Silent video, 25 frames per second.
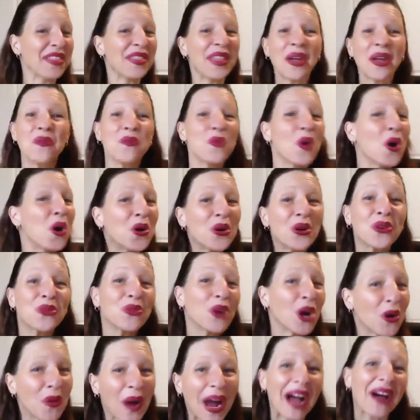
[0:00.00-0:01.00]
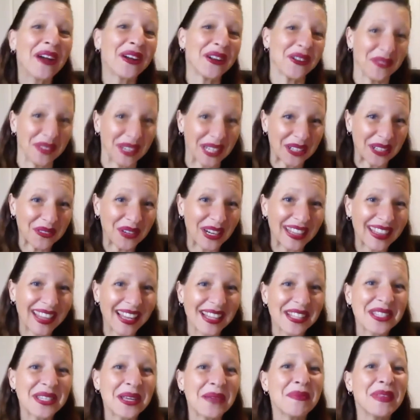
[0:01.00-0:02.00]
they won't grow out of it, right? That's
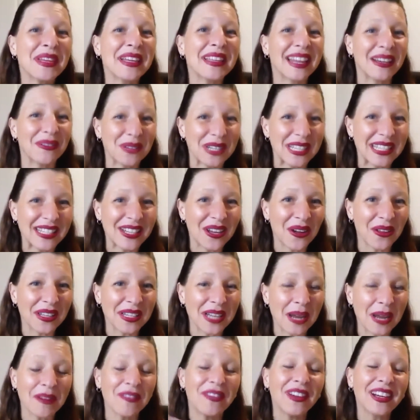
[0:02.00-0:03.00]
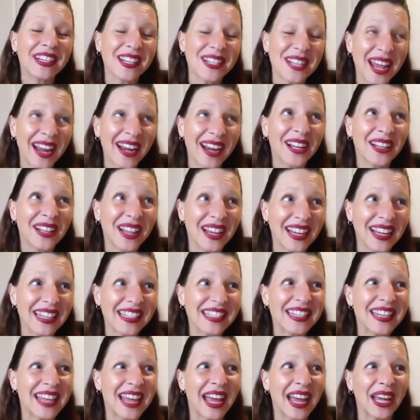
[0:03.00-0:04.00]
something that we see all the time. In fact, I had a client
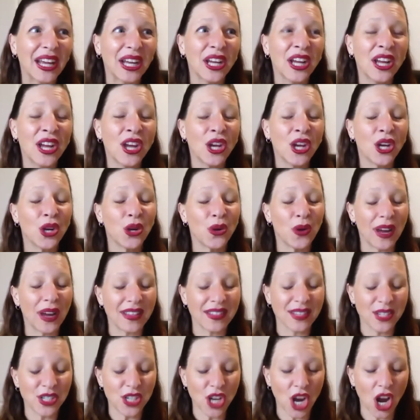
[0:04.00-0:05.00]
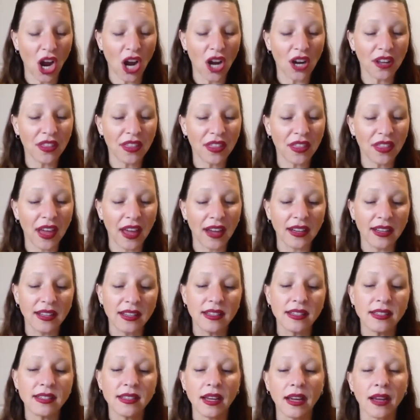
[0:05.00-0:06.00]
today who has a dog that
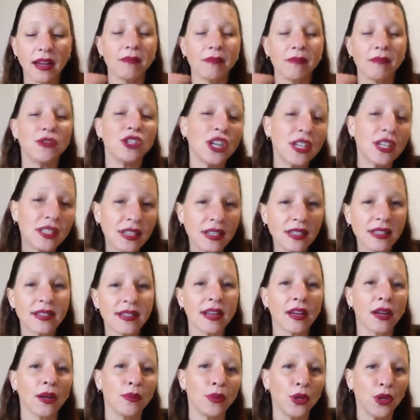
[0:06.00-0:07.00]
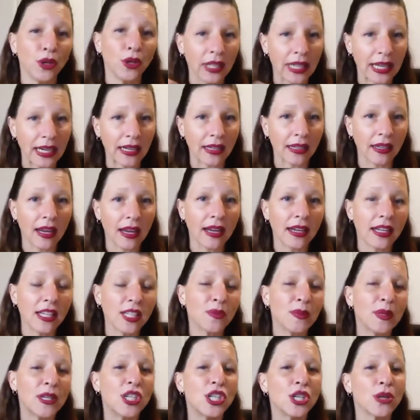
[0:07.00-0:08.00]
is chasing his tail and mutilating, and he's
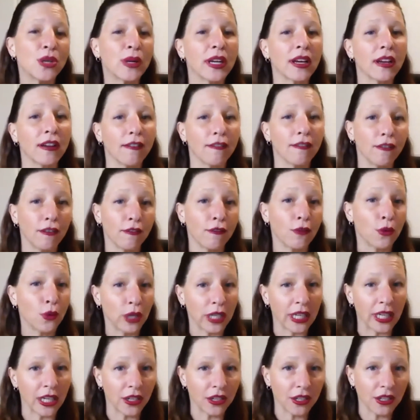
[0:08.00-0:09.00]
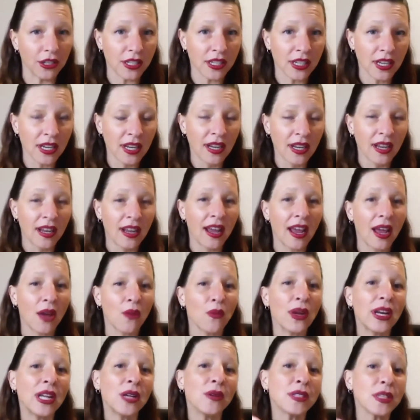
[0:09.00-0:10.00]
been doing it for 4 years. And
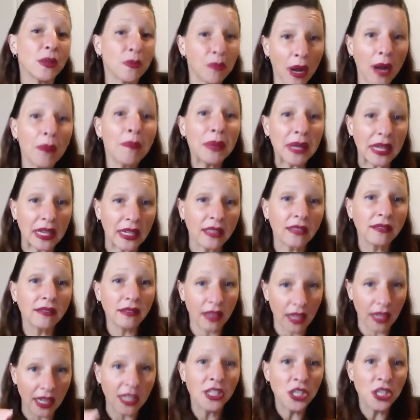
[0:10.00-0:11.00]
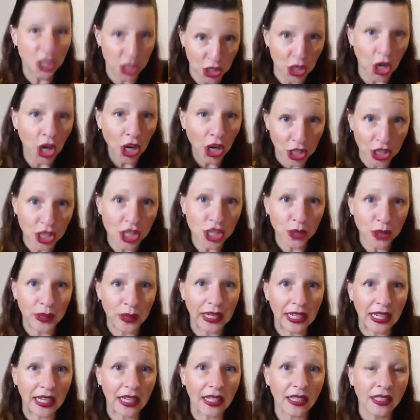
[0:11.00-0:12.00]
when he was a puppy, he started
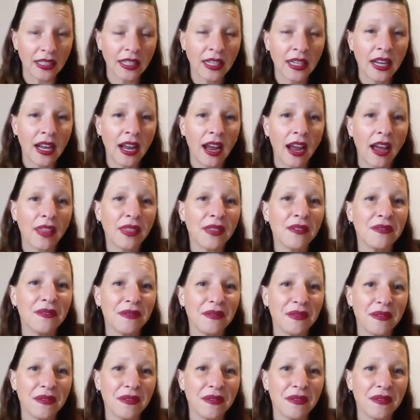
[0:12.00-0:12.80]
doing it. And the